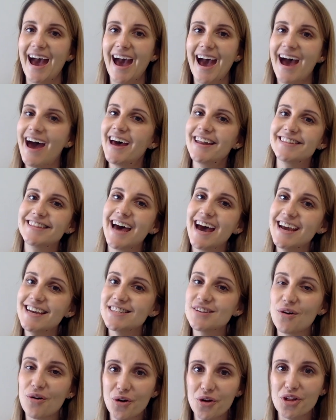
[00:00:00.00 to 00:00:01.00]
And
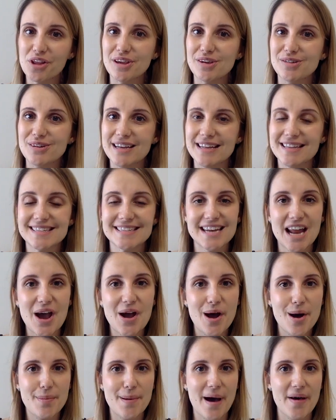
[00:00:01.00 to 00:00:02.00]
that is all you need to
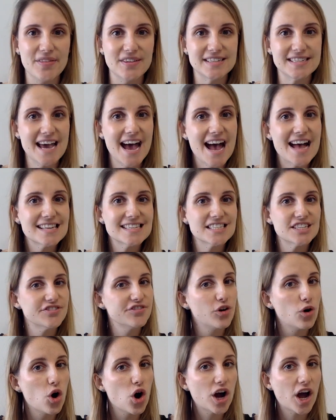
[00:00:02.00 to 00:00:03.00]
know about the
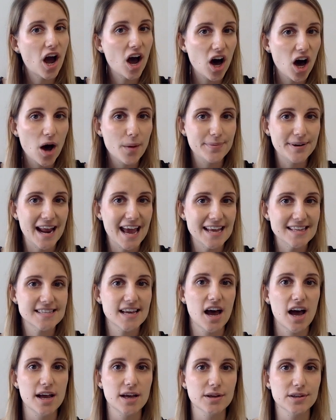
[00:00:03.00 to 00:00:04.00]
test for
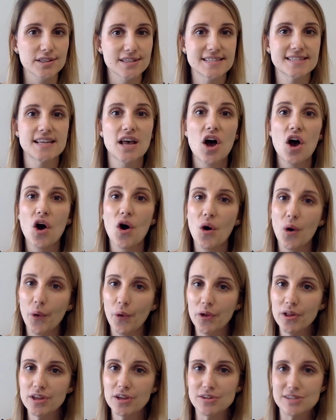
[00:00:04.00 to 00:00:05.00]
carbonate ions.
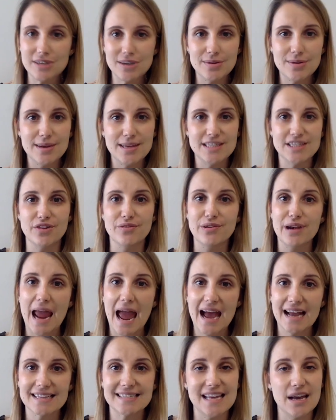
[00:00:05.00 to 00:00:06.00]
All you do is you
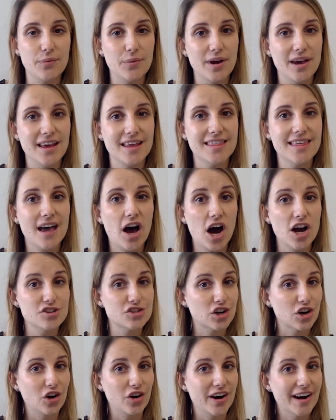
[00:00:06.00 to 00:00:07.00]
react it with
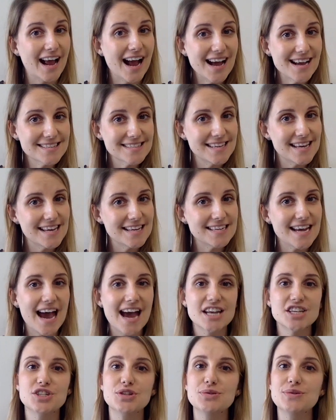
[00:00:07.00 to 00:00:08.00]
hydrochloric acid
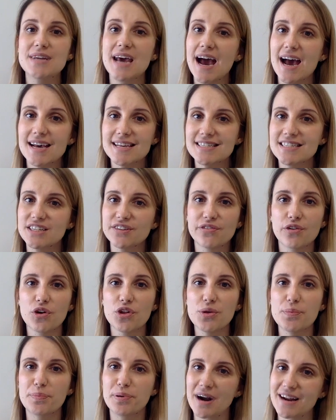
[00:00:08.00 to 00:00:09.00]
and you test
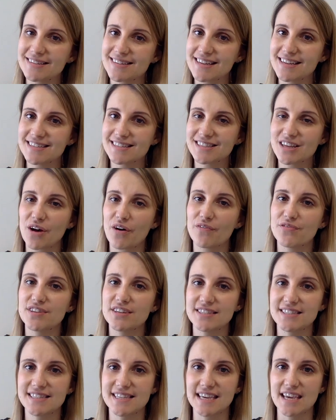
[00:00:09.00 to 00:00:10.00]
for the presence
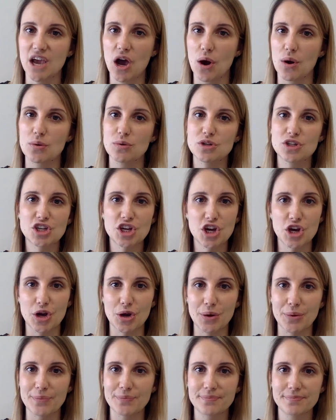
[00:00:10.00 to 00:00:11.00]
of the
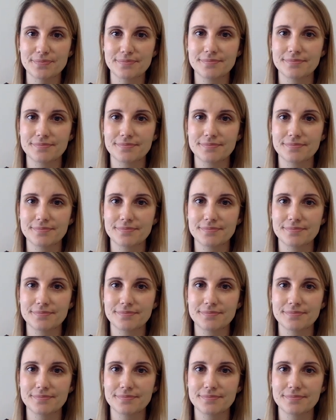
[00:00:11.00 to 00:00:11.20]
CO2.